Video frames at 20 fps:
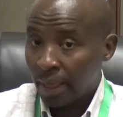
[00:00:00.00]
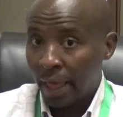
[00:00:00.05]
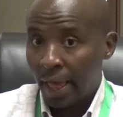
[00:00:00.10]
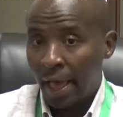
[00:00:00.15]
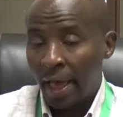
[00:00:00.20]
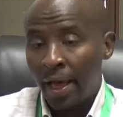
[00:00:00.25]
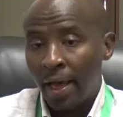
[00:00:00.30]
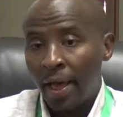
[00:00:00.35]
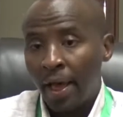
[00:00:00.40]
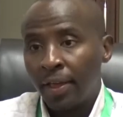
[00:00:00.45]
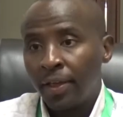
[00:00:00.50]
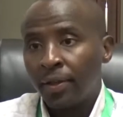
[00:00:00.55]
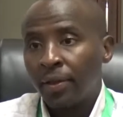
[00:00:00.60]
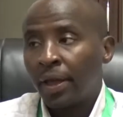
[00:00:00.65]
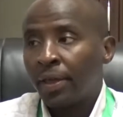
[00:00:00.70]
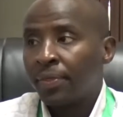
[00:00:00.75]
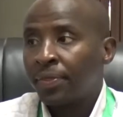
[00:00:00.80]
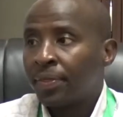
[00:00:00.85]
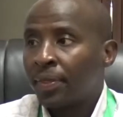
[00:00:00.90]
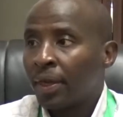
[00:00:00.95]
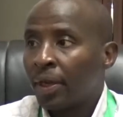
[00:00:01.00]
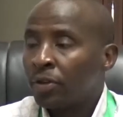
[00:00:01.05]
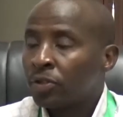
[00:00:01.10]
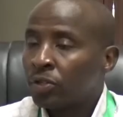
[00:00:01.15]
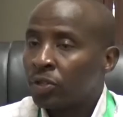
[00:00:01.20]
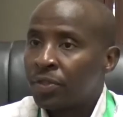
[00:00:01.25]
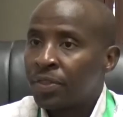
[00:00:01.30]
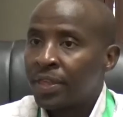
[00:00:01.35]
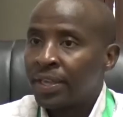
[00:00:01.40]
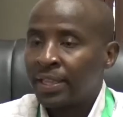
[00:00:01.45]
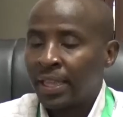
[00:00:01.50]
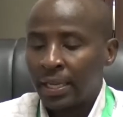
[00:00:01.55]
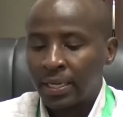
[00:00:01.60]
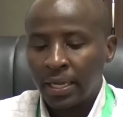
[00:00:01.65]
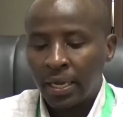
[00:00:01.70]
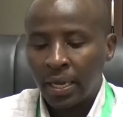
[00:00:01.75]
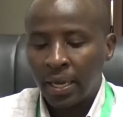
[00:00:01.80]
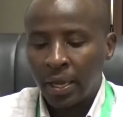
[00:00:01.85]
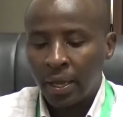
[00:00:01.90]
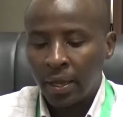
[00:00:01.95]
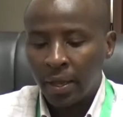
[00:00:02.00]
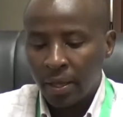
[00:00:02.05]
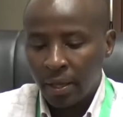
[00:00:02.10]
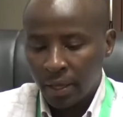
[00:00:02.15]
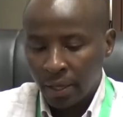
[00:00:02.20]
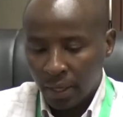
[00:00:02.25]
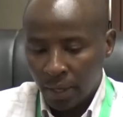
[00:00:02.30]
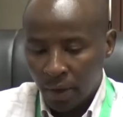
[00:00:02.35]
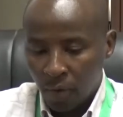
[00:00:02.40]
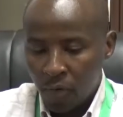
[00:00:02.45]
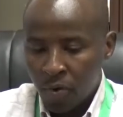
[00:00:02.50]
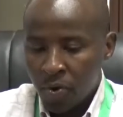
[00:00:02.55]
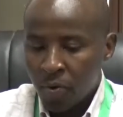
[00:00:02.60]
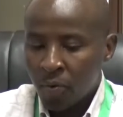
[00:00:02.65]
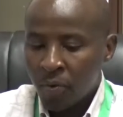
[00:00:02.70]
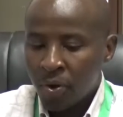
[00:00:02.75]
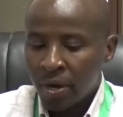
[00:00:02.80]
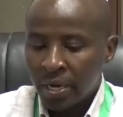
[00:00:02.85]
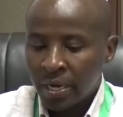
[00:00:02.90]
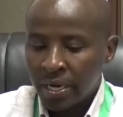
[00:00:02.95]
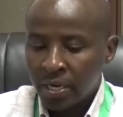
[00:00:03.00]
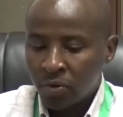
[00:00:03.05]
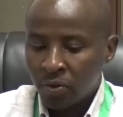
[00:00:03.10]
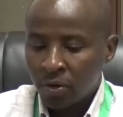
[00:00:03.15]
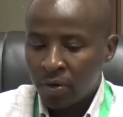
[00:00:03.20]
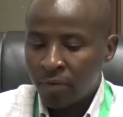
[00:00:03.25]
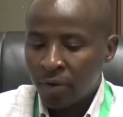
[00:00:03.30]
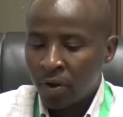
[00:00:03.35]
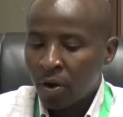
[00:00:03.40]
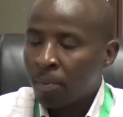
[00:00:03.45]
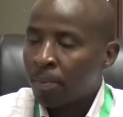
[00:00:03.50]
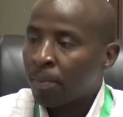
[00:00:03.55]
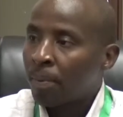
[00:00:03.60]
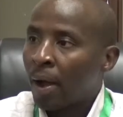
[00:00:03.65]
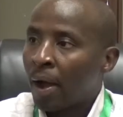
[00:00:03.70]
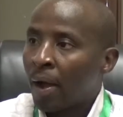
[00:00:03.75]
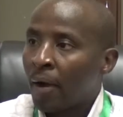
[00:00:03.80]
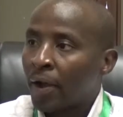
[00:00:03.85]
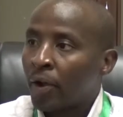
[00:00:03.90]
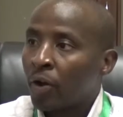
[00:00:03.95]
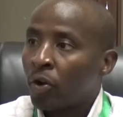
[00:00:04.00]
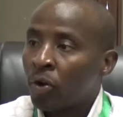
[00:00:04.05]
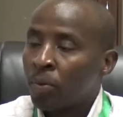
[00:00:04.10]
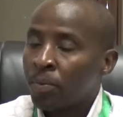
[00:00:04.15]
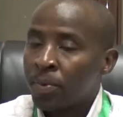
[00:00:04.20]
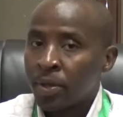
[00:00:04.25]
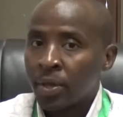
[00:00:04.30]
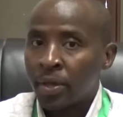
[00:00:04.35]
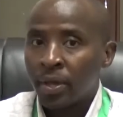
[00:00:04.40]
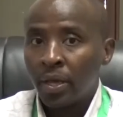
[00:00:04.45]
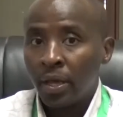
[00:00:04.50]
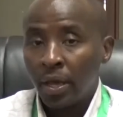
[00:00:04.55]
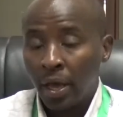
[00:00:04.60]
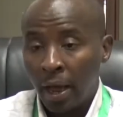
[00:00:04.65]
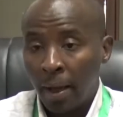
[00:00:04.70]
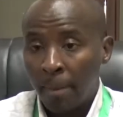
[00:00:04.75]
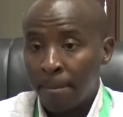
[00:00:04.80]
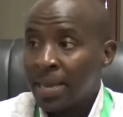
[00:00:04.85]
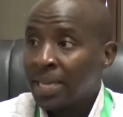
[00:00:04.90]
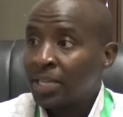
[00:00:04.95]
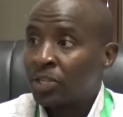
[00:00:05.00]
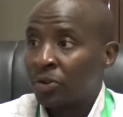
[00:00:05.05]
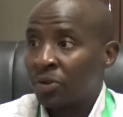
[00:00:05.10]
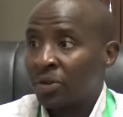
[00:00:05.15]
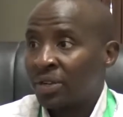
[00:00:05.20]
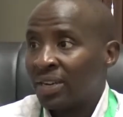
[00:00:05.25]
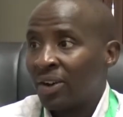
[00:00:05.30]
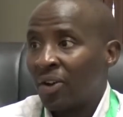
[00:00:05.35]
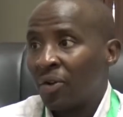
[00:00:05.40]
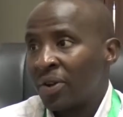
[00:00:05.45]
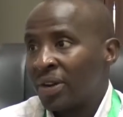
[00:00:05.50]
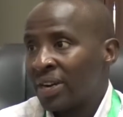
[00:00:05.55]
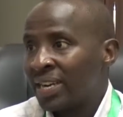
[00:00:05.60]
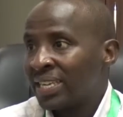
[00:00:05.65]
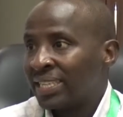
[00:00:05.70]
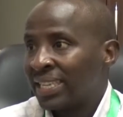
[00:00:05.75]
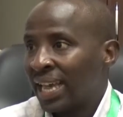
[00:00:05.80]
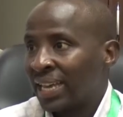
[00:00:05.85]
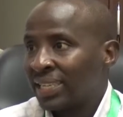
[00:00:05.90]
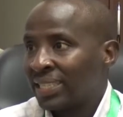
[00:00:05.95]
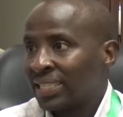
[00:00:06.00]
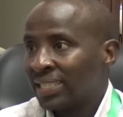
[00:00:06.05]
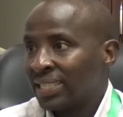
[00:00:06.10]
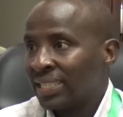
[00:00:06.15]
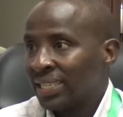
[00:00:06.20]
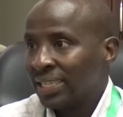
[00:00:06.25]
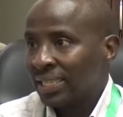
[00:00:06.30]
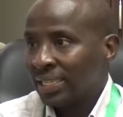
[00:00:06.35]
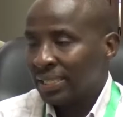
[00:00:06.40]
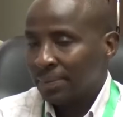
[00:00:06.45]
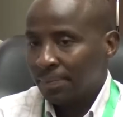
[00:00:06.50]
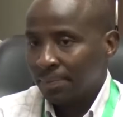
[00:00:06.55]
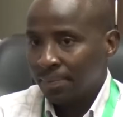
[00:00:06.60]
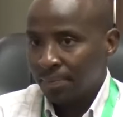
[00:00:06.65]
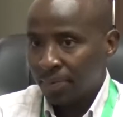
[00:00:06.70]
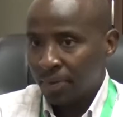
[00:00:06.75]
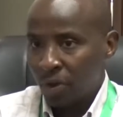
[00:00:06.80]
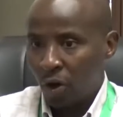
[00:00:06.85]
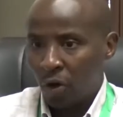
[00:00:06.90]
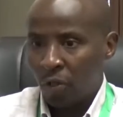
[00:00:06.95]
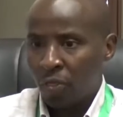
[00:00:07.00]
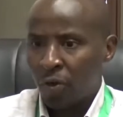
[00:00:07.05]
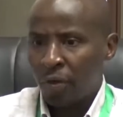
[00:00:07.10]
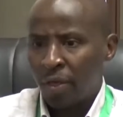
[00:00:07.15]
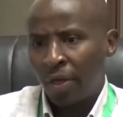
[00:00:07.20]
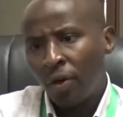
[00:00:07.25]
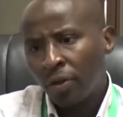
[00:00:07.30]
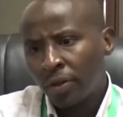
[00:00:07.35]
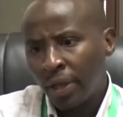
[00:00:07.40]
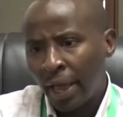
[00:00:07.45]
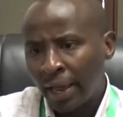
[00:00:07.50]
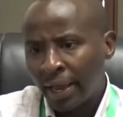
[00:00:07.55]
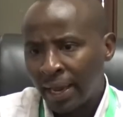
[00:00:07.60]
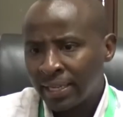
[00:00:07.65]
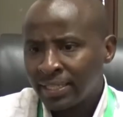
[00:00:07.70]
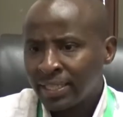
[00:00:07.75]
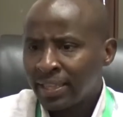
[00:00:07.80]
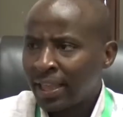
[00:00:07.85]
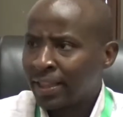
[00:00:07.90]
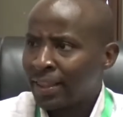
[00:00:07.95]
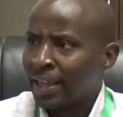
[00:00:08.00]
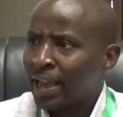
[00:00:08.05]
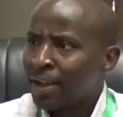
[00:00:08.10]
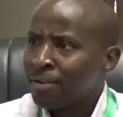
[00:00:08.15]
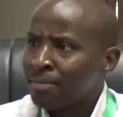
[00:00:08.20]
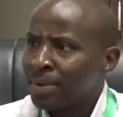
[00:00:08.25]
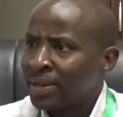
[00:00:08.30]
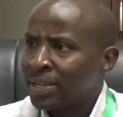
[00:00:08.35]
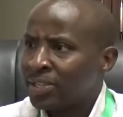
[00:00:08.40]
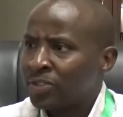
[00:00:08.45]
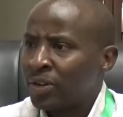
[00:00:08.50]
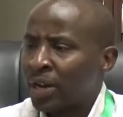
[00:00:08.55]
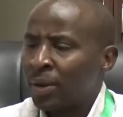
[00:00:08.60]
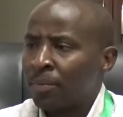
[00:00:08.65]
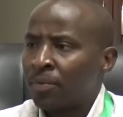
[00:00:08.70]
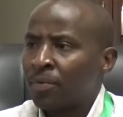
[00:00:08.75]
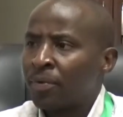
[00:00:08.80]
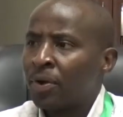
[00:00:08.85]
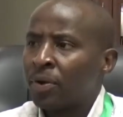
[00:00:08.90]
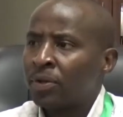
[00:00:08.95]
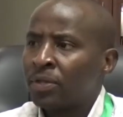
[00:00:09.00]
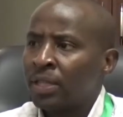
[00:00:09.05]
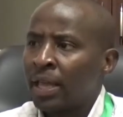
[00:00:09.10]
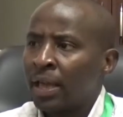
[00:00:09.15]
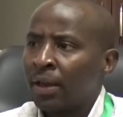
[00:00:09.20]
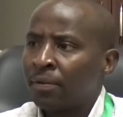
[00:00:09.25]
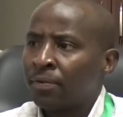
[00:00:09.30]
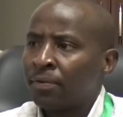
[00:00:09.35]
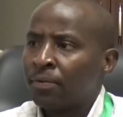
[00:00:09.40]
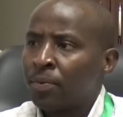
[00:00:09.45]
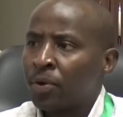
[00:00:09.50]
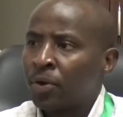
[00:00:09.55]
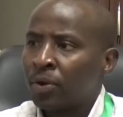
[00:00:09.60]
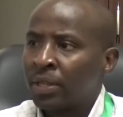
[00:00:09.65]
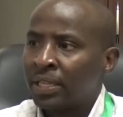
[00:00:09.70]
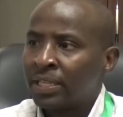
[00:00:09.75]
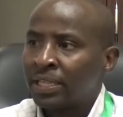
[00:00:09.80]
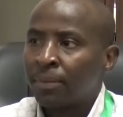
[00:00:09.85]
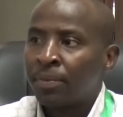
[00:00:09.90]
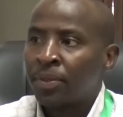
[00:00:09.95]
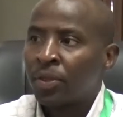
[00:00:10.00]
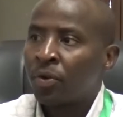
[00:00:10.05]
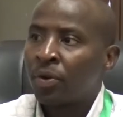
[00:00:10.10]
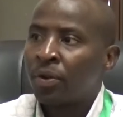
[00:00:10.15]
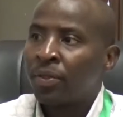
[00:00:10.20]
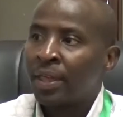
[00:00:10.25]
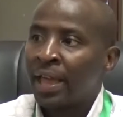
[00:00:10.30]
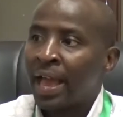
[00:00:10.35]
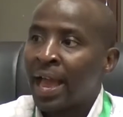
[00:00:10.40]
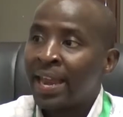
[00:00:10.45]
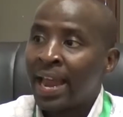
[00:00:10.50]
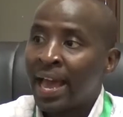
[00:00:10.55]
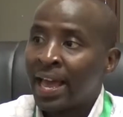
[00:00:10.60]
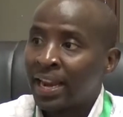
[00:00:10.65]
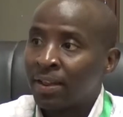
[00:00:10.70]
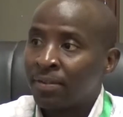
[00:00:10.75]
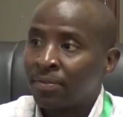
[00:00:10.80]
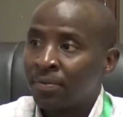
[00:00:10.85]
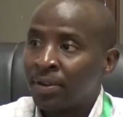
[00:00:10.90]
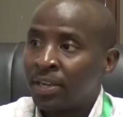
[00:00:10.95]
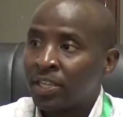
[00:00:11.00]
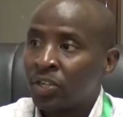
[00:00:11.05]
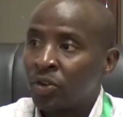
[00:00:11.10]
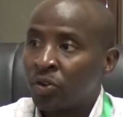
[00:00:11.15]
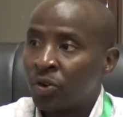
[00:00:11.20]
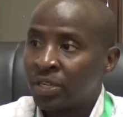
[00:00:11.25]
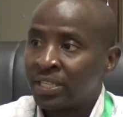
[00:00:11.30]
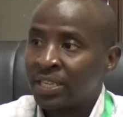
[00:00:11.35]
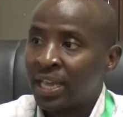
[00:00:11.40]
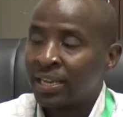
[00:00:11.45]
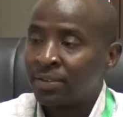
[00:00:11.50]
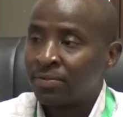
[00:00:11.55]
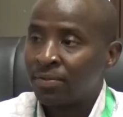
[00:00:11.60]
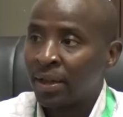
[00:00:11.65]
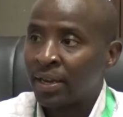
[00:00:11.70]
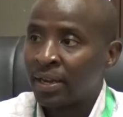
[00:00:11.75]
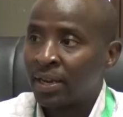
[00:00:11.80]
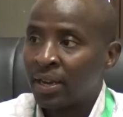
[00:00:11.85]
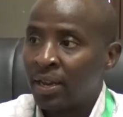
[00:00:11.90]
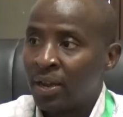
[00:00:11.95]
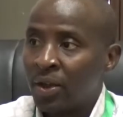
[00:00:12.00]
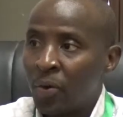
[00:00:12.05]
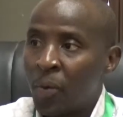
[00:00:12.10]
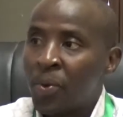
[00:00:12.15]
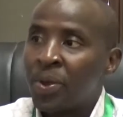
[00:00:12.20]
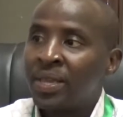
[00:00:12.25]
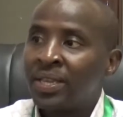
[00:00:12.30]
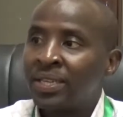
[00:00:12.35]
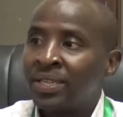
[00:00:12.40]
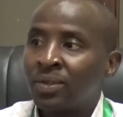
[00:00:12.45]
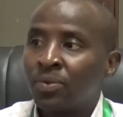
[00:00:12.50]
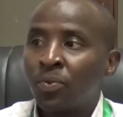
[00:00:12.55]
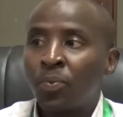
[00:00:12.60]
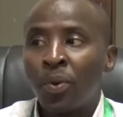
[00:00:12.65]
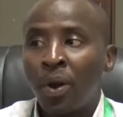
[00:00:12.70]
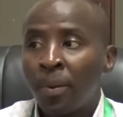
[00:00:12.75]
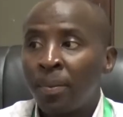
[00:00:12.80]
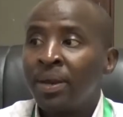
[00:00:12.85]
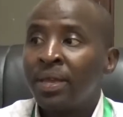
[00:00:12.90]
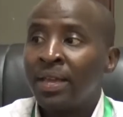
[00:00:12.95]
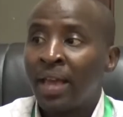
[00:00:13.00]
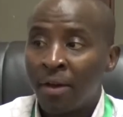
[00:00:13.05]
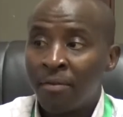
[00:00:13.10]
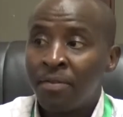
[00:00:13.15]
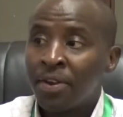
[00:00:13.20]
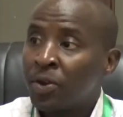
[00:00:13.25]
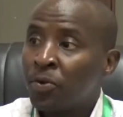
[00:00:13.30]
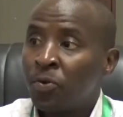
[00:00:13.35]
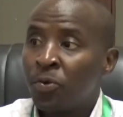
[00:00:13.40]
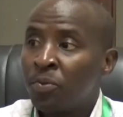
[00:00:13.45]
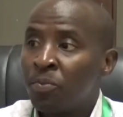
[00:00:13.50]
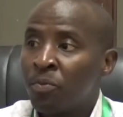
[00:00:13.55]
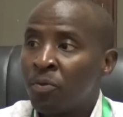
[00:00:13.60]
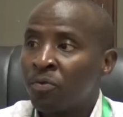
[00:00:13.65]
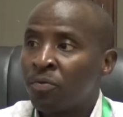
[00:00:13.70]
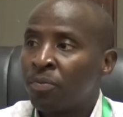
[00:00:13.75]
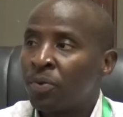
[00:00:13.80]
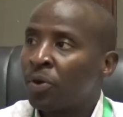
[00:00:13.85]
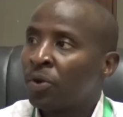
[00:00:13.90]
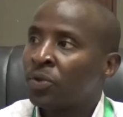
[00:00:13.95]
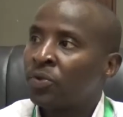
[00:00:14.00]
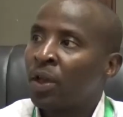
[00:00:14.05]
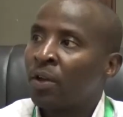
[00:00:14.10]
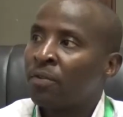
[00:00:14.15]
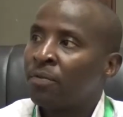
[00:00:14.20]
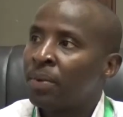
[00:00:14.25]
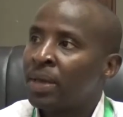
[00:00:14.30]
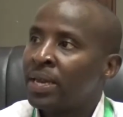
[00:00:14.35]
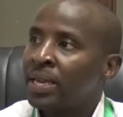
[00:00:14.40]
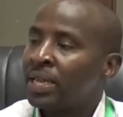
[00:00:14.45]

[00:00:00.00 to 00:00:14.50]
I also think that we need to develop our economy based on research. Although I can say that the government is trying, because they have brought something called the NRF, National Research Fund, which is probably a very good move, because we have